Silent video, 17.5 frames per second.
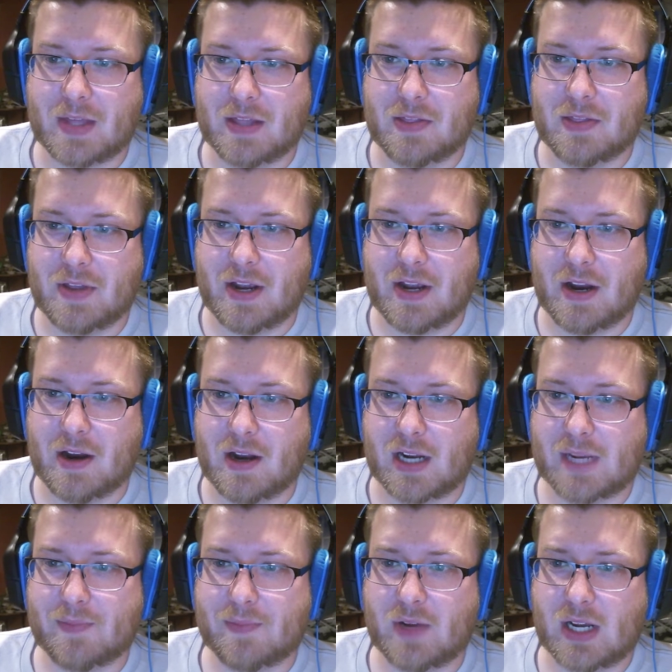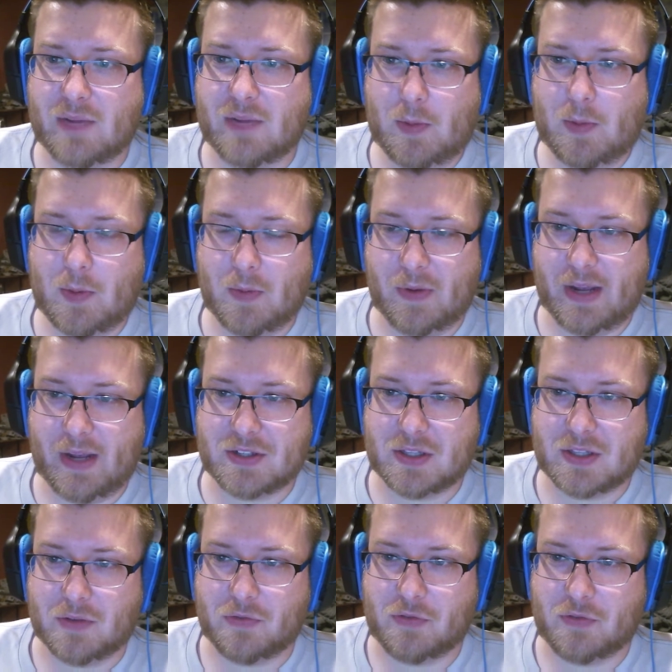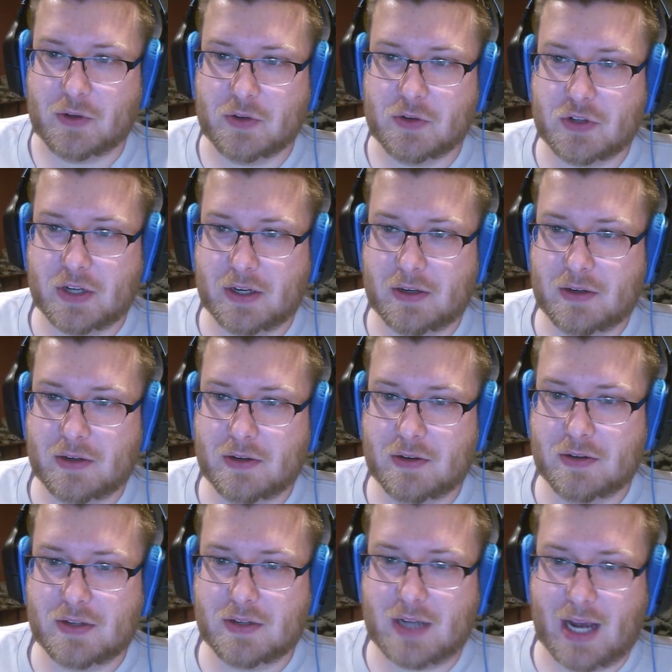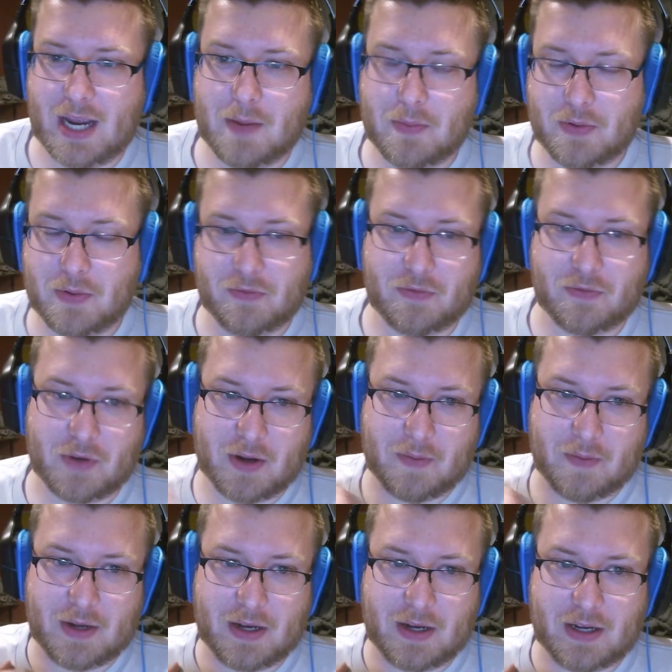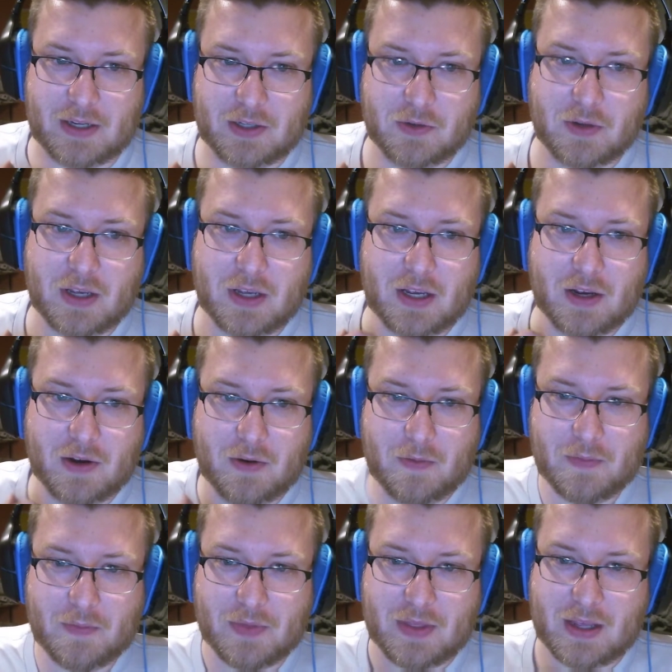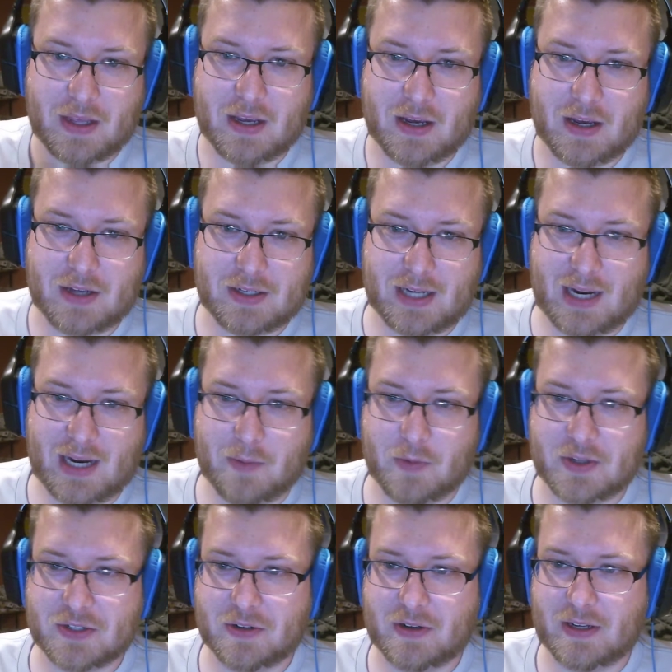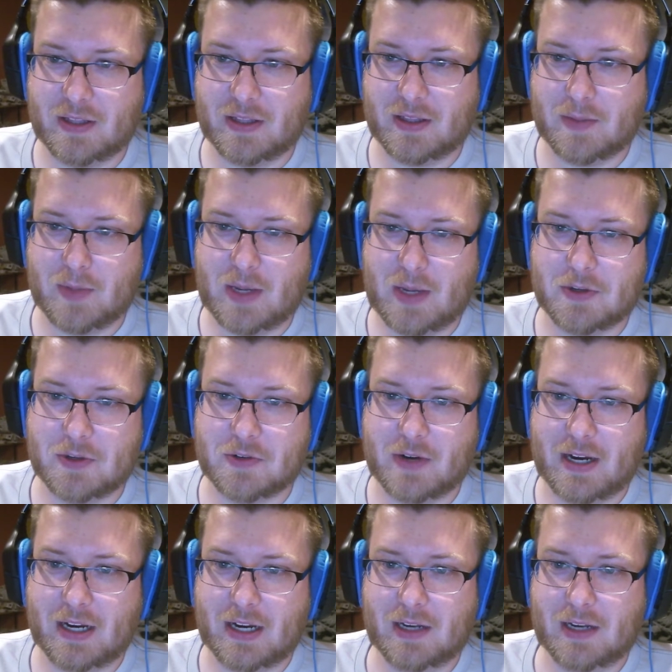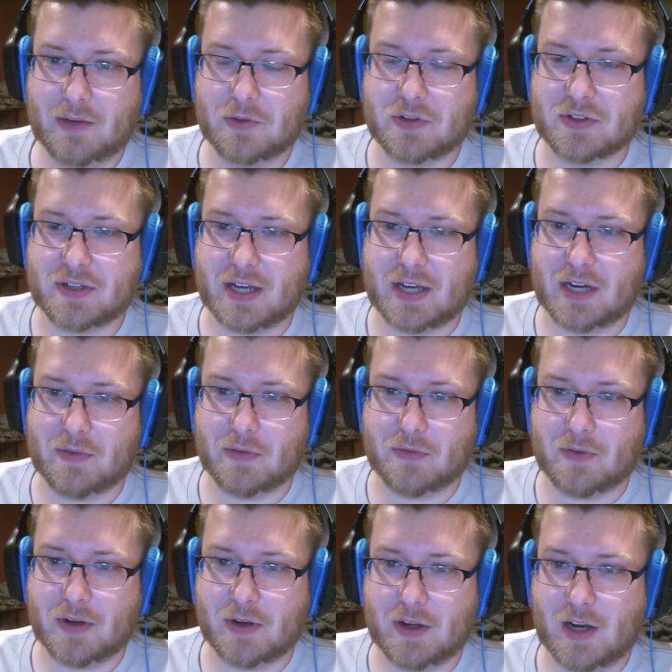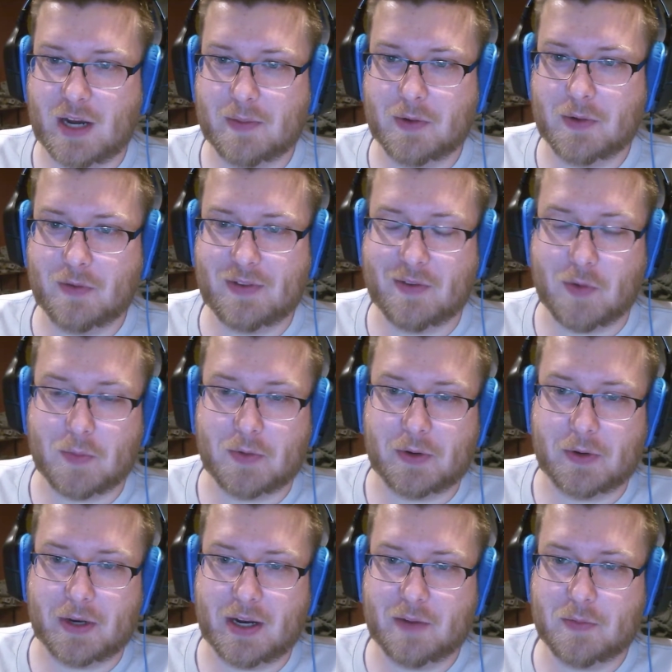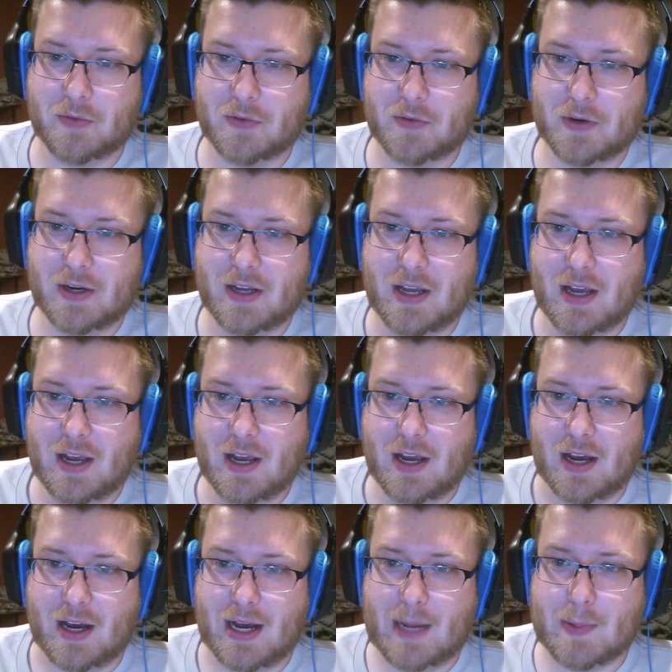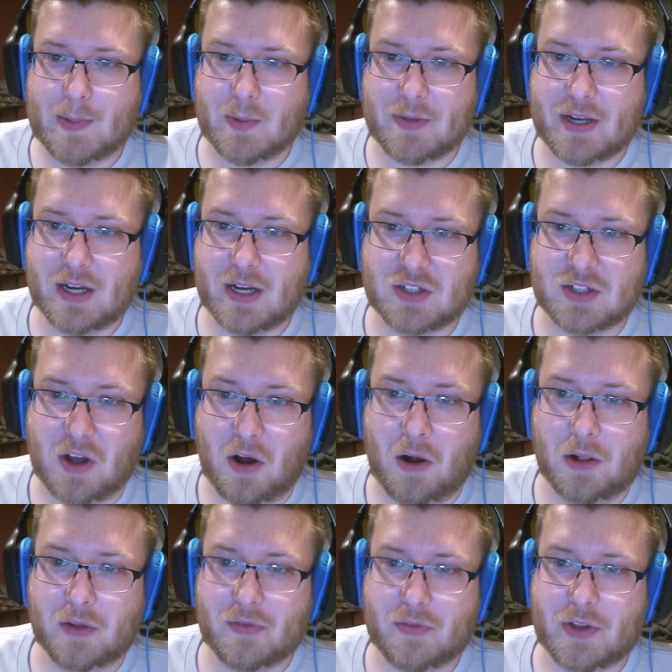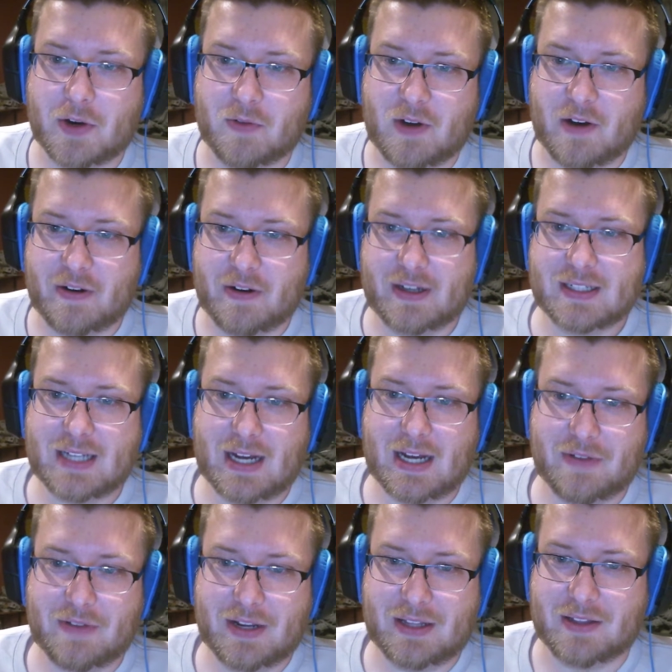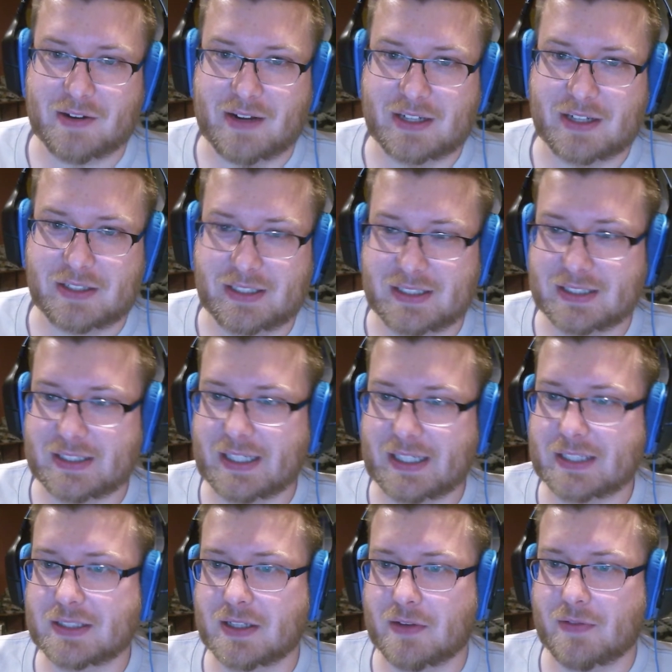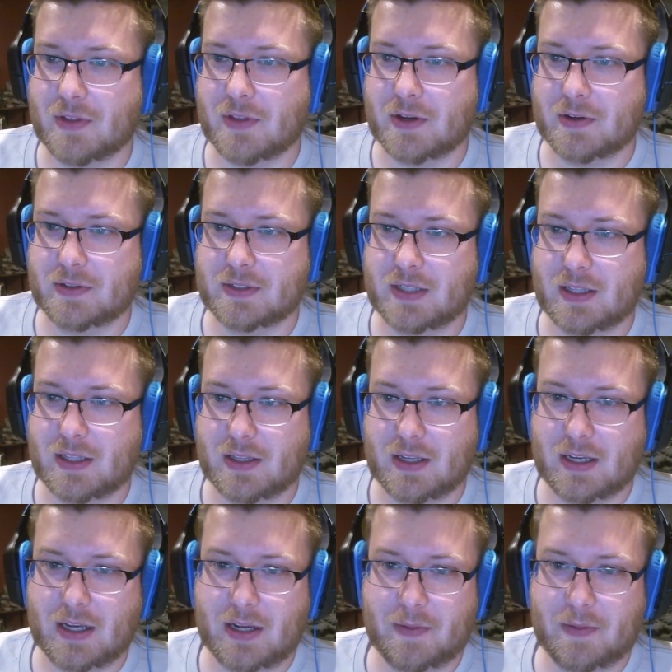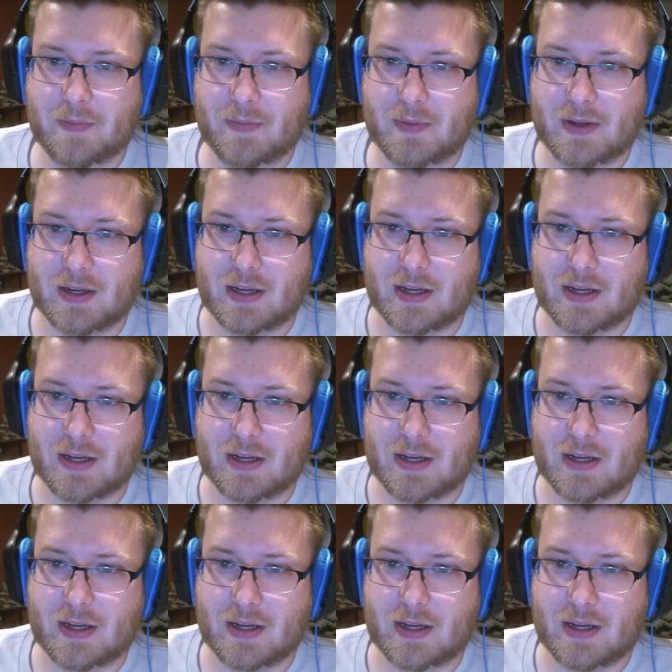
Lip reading: A few people guessed the fusion type from Yu-Gi-Oh! The Time Wizard and the Baby Dragon, which is kind of a fun combo if you never pulled it off before. But because all of their rarities have it, there are actually 6 of those in the game.